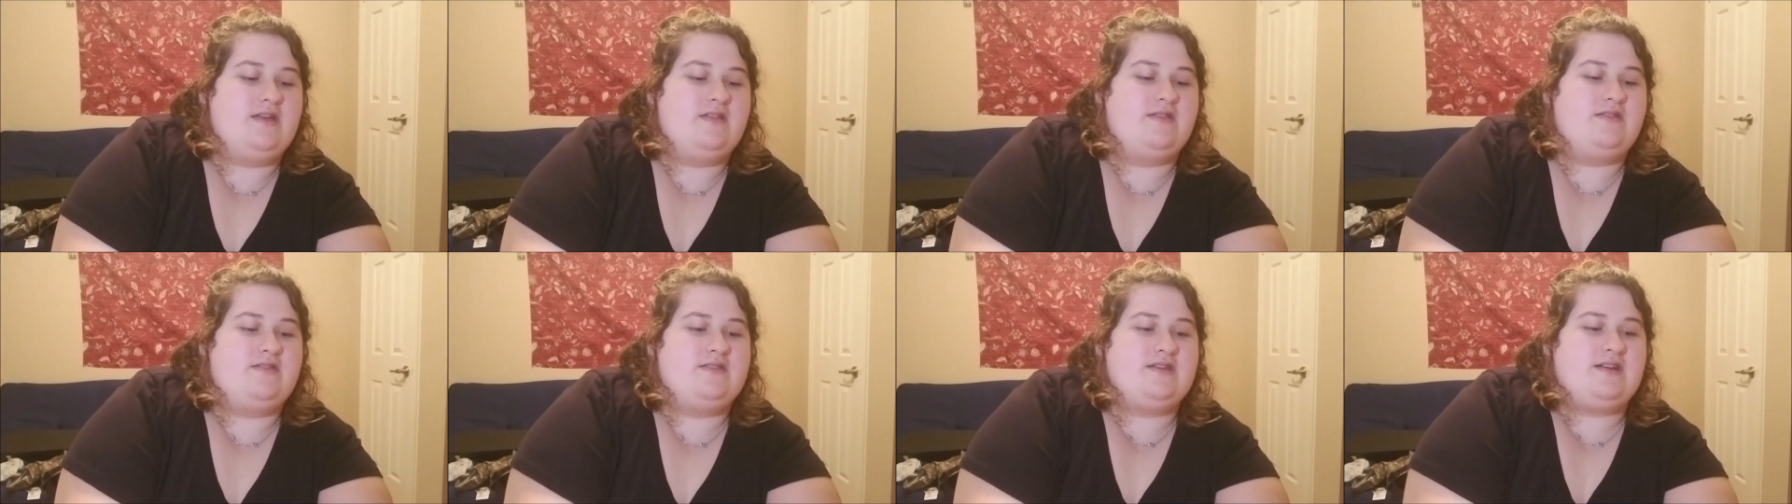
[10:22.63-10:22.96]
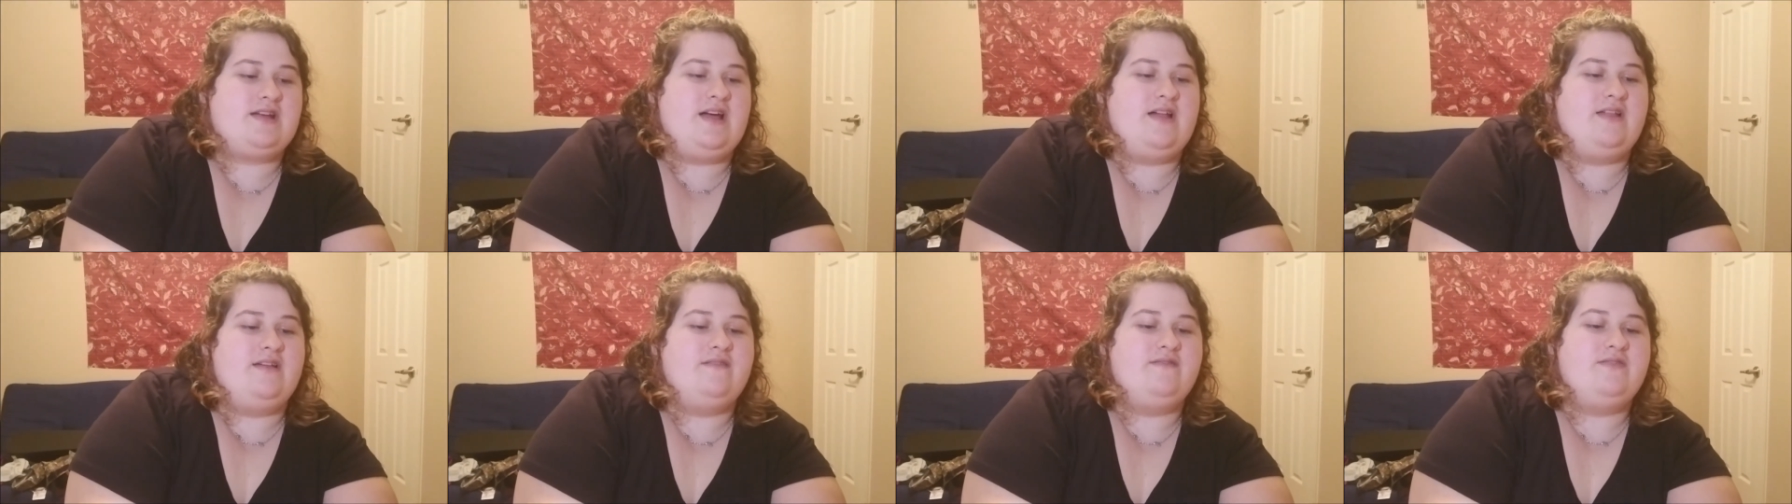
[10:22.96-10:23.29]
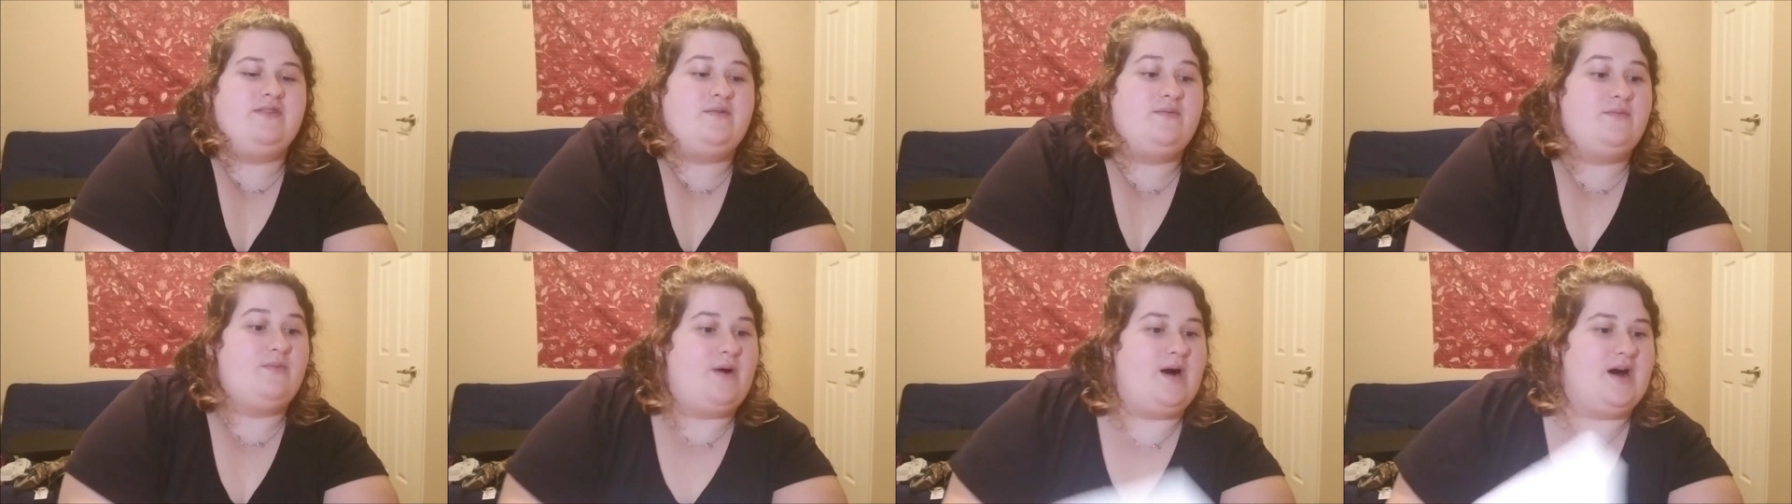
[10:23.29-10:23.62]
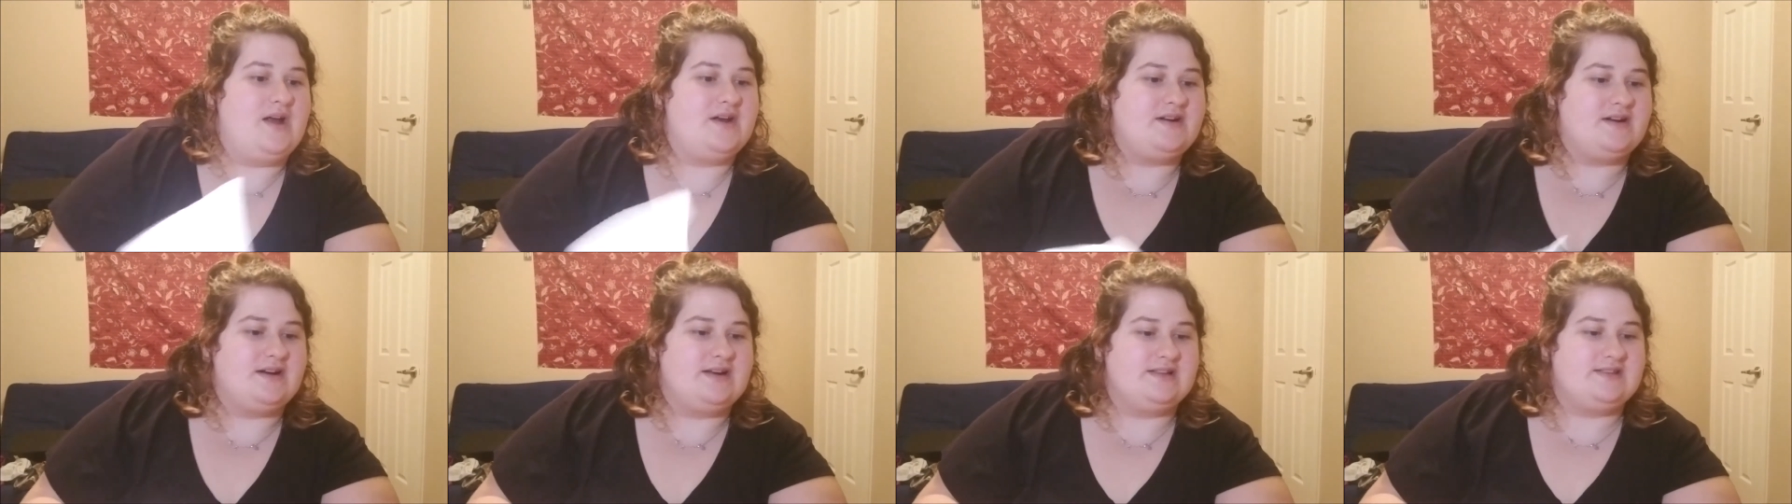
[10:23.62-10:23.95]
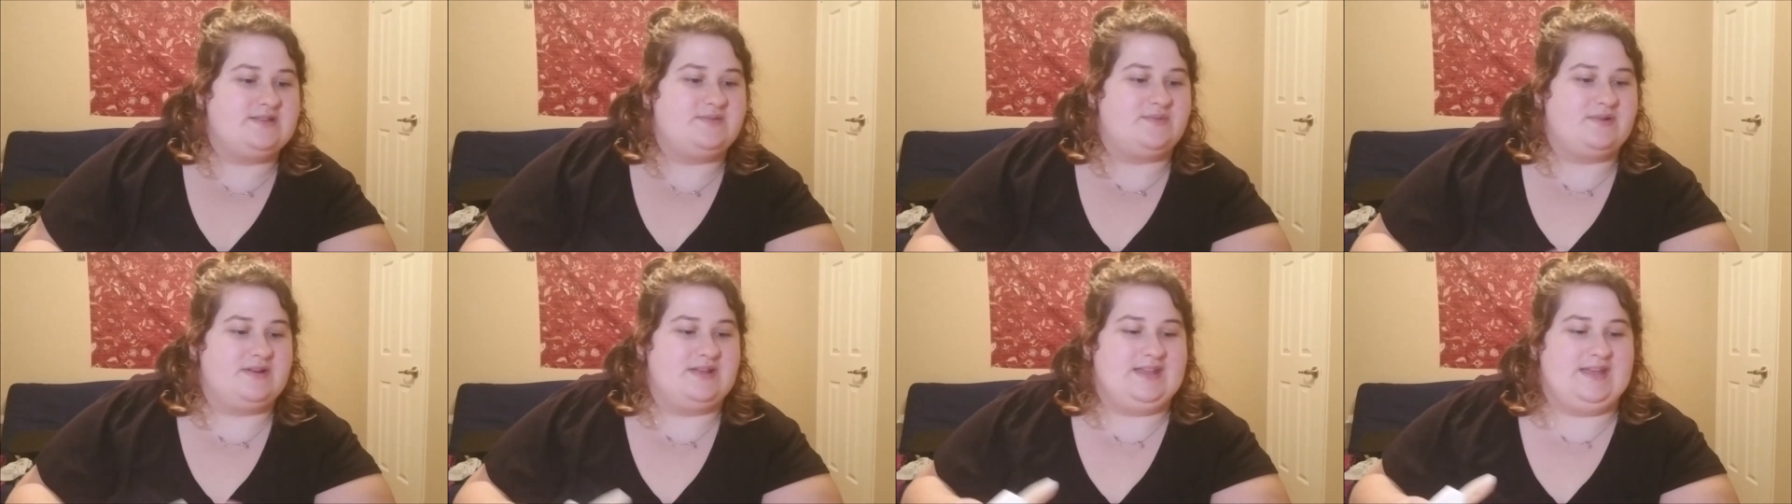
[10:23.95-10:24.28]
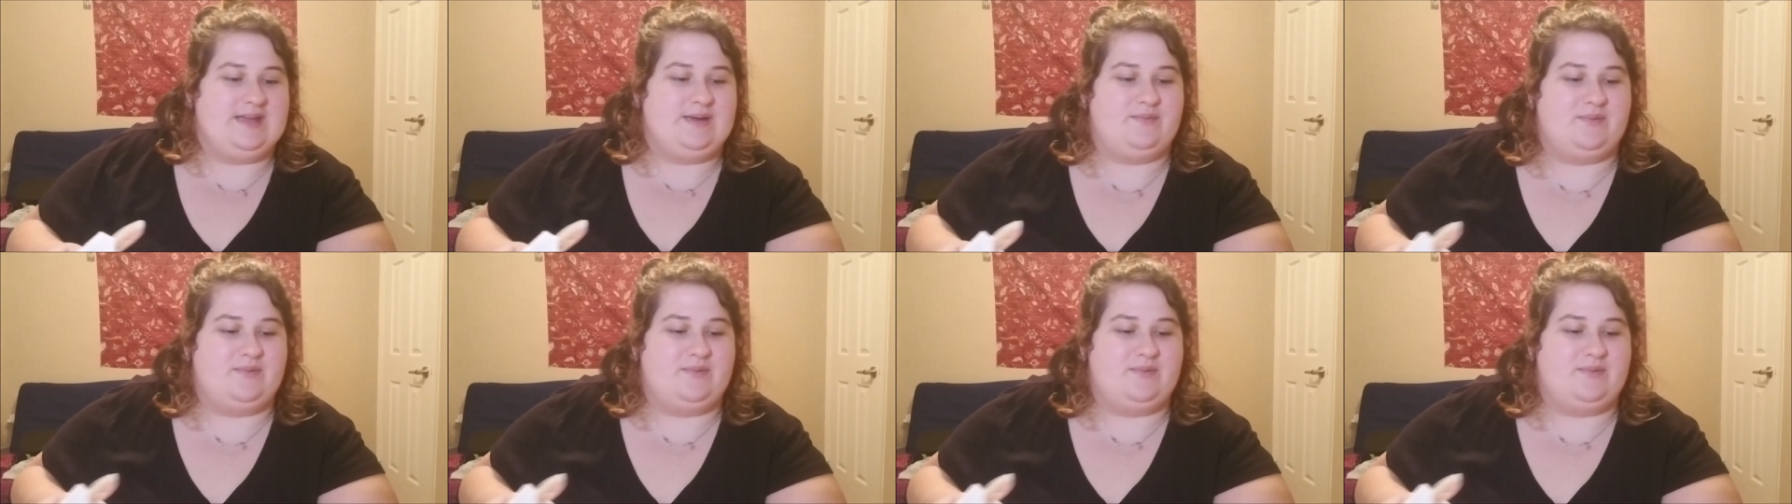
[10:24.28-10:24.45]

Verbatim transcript: the color of the water is really